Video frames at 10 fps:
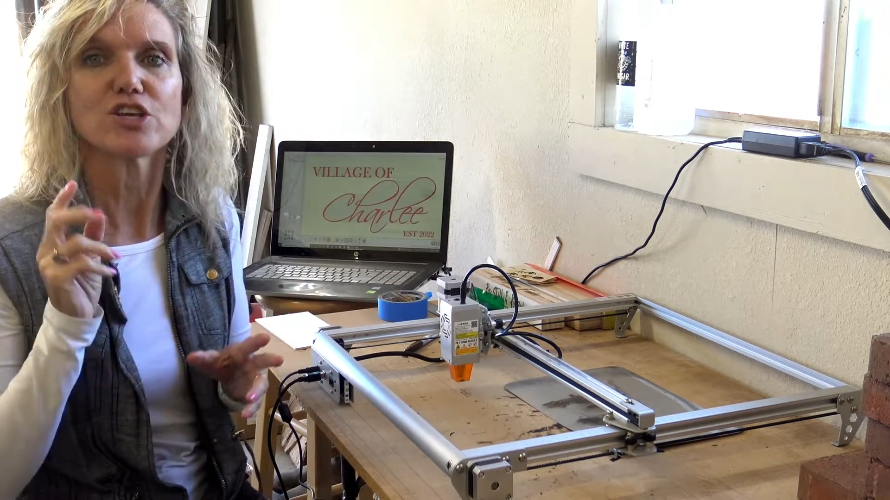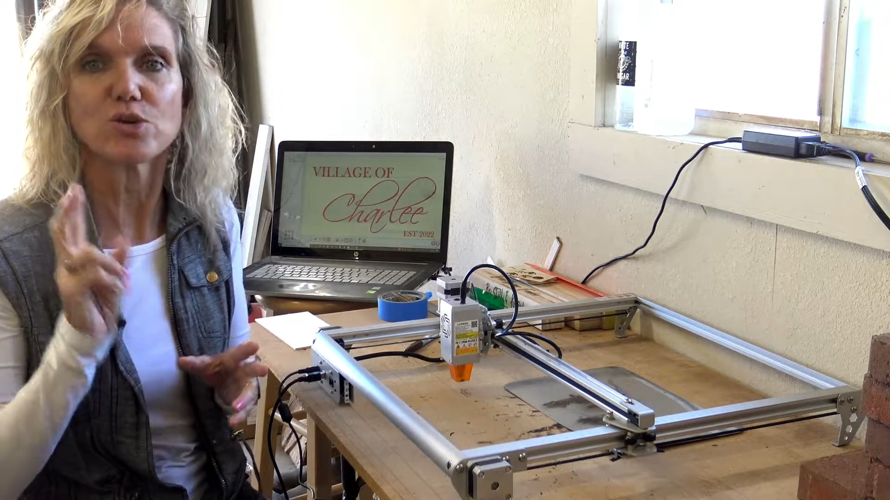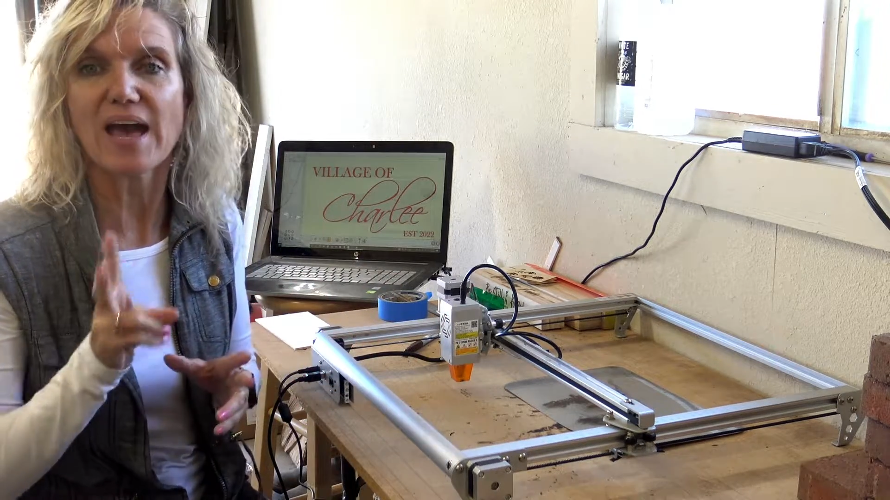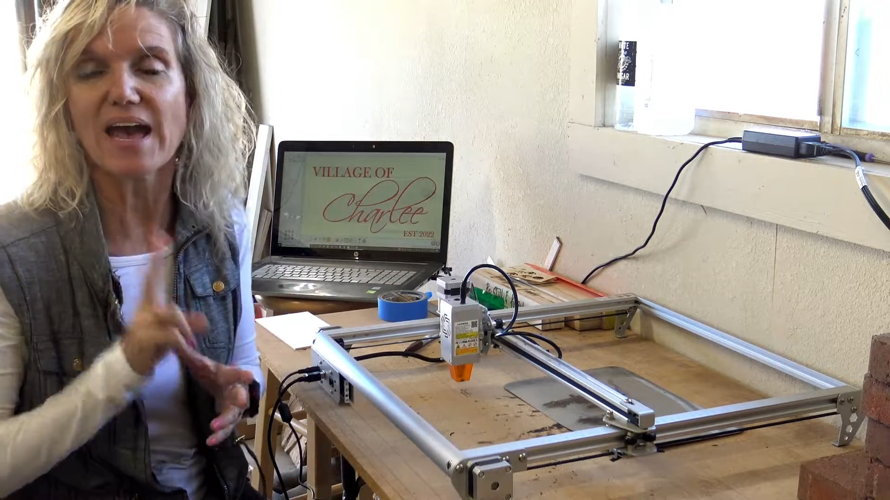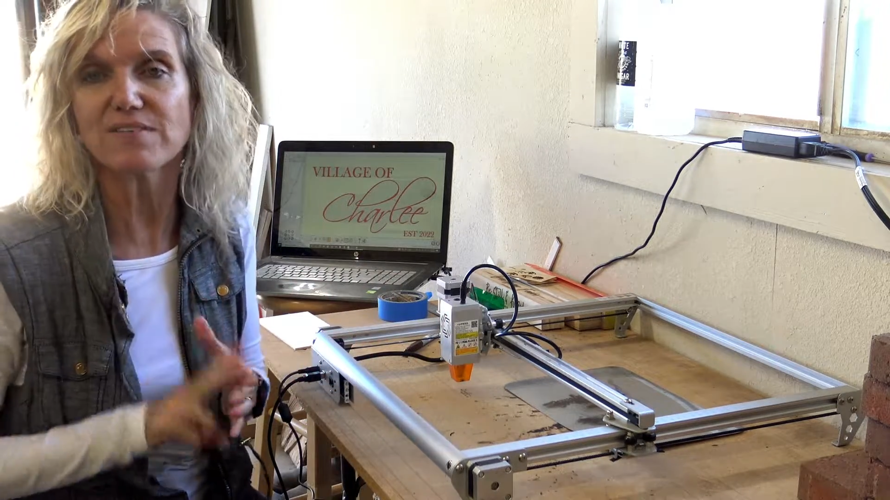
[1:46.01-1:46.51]

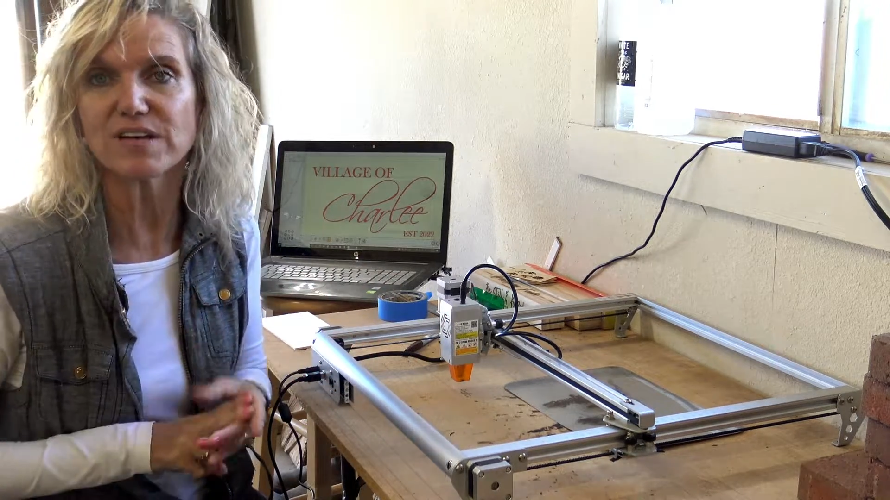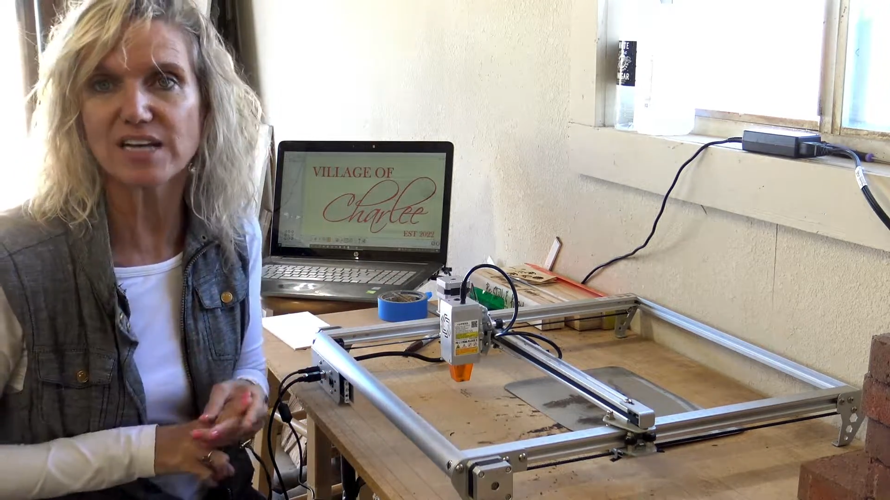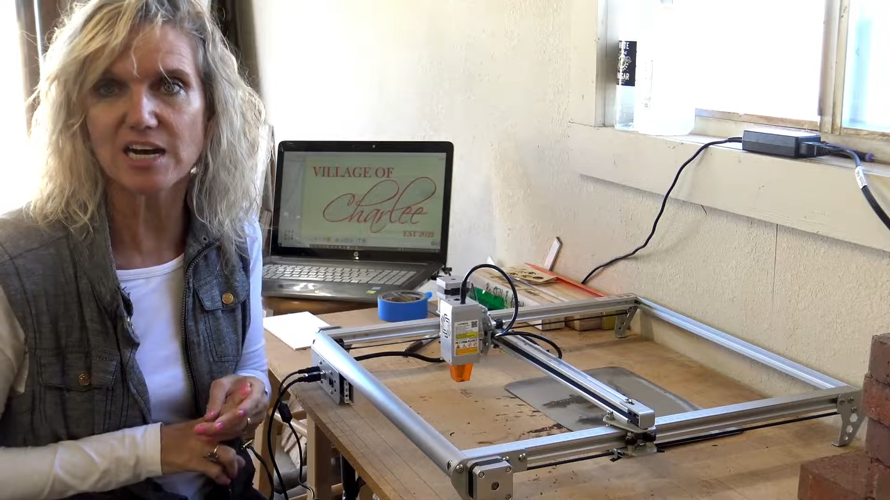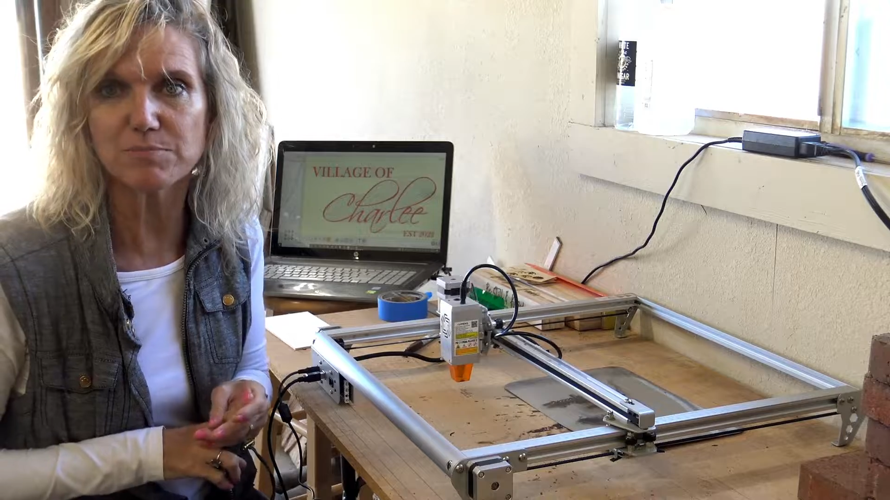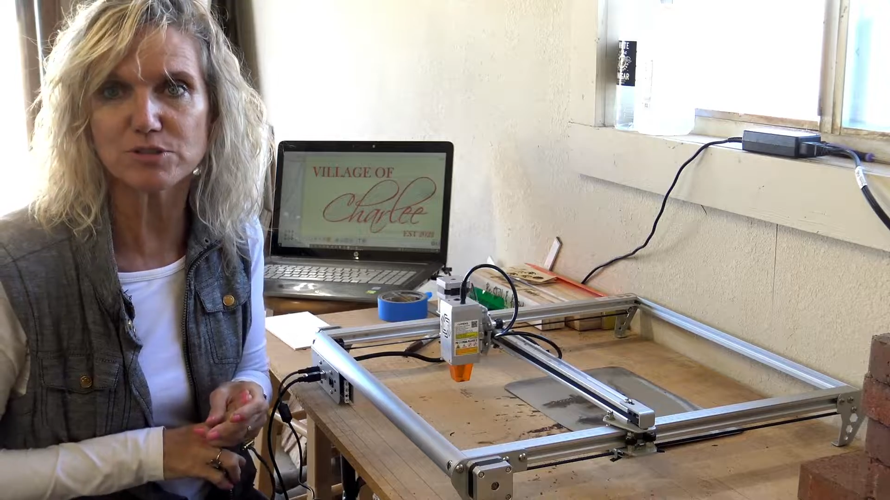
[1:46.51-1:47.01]
You have a
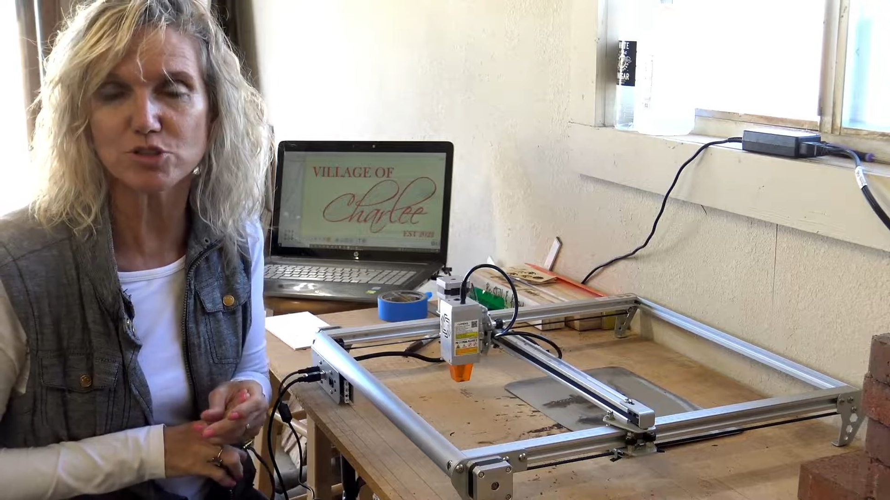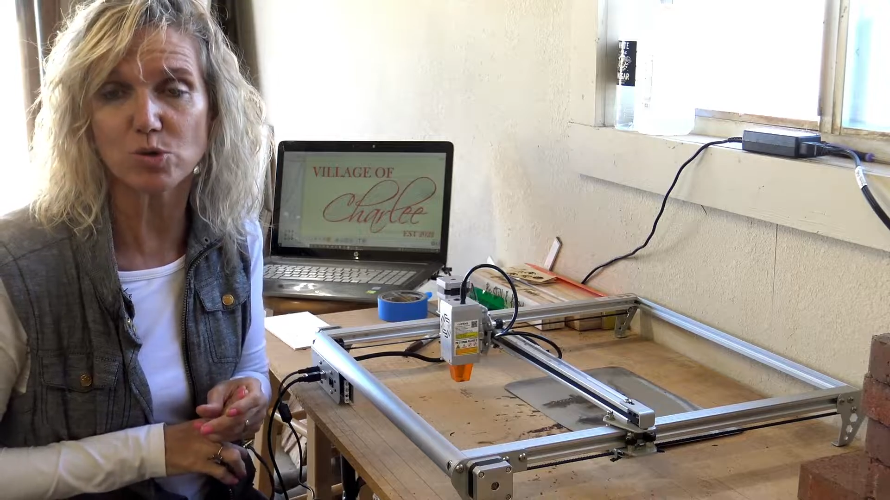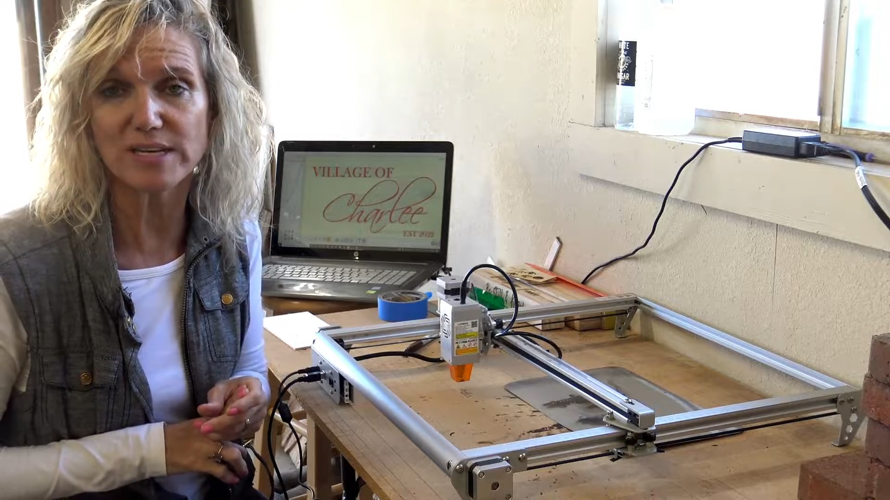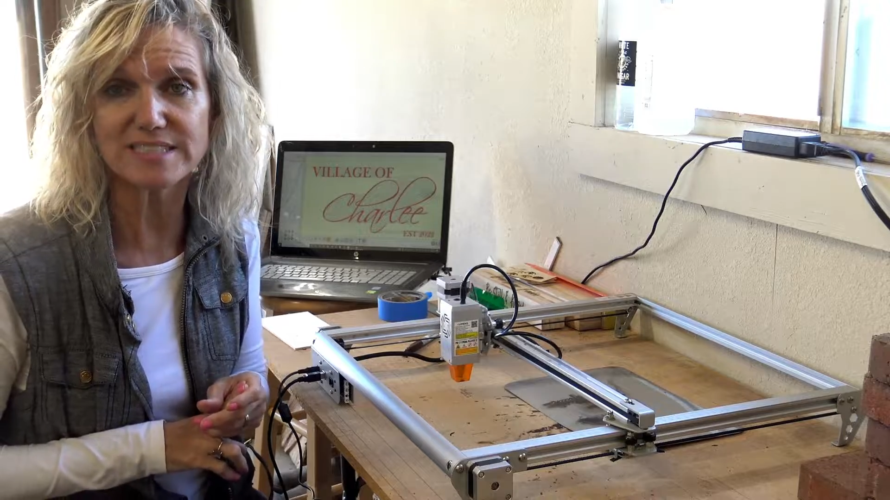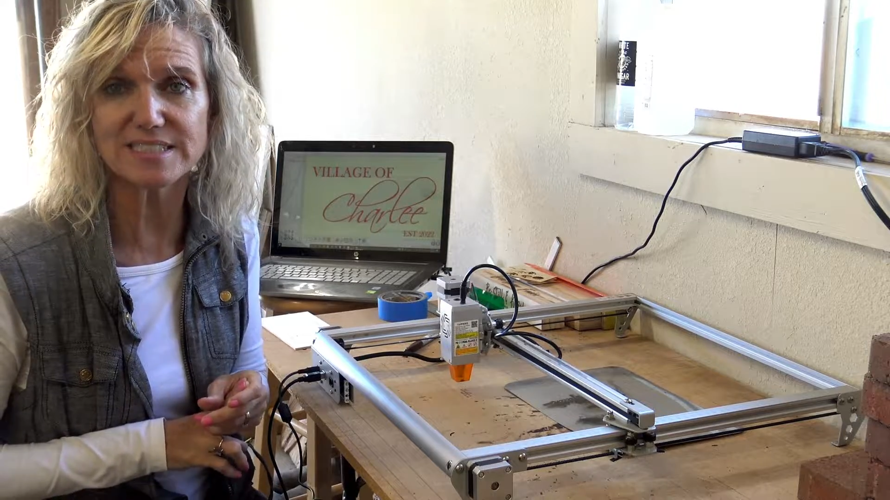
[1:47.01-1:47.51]
couple
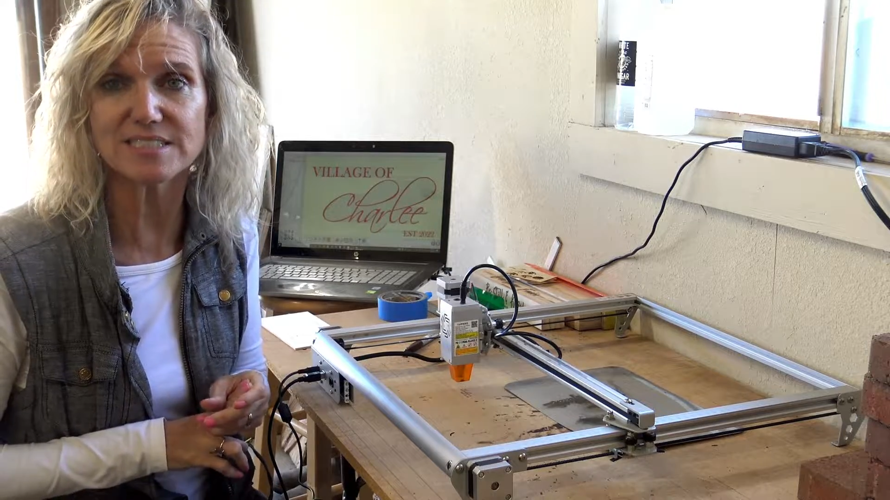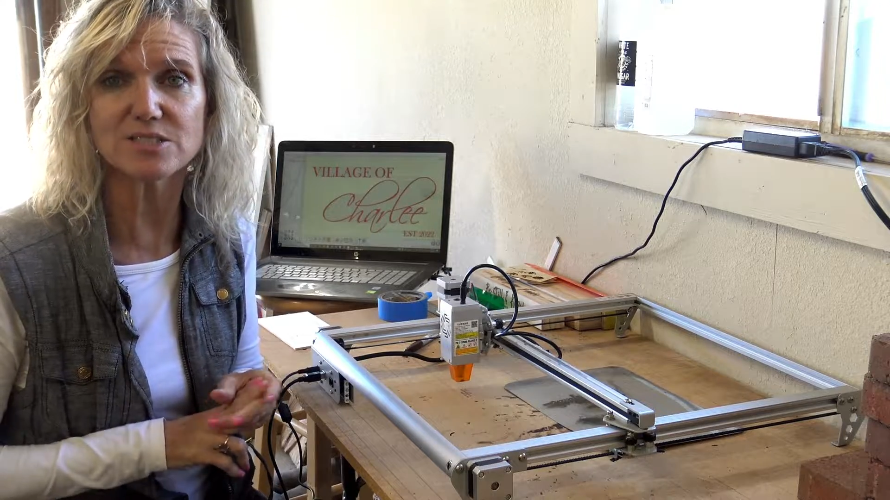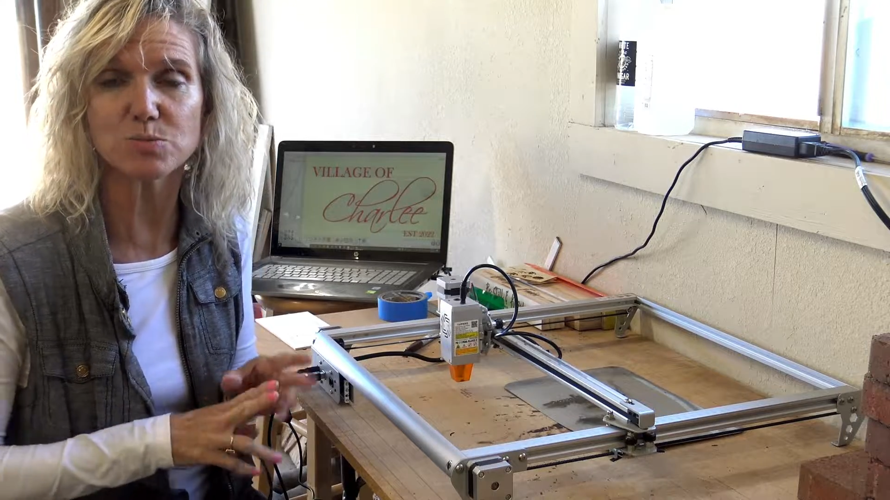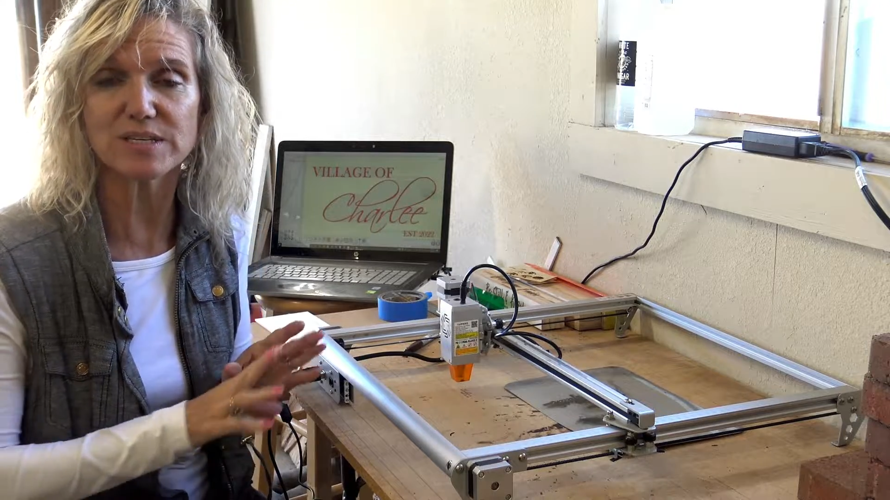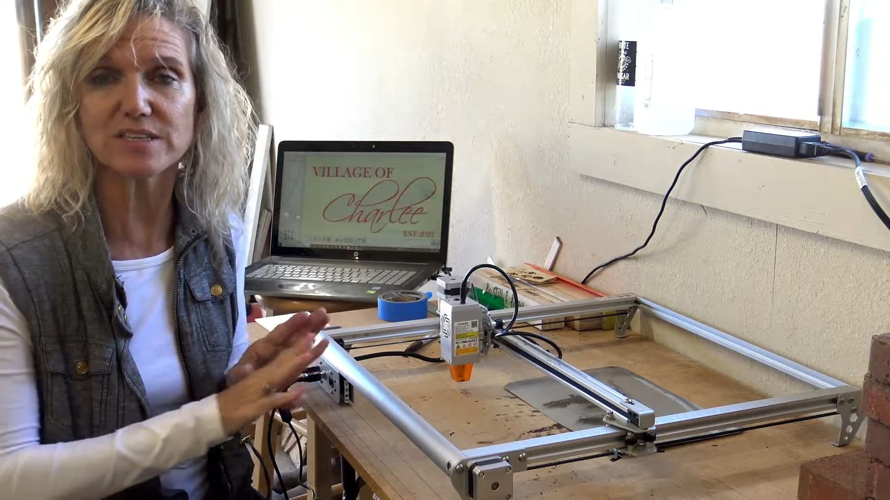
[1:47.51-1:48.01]

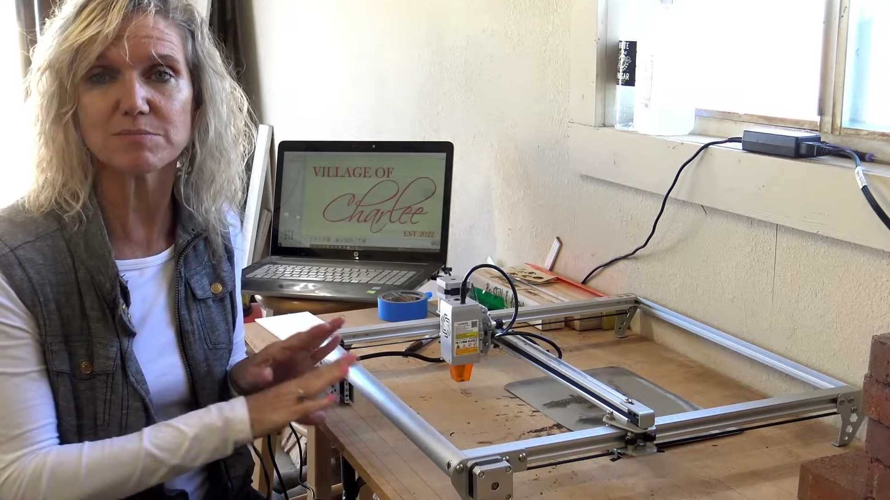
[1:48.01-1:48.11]
choices with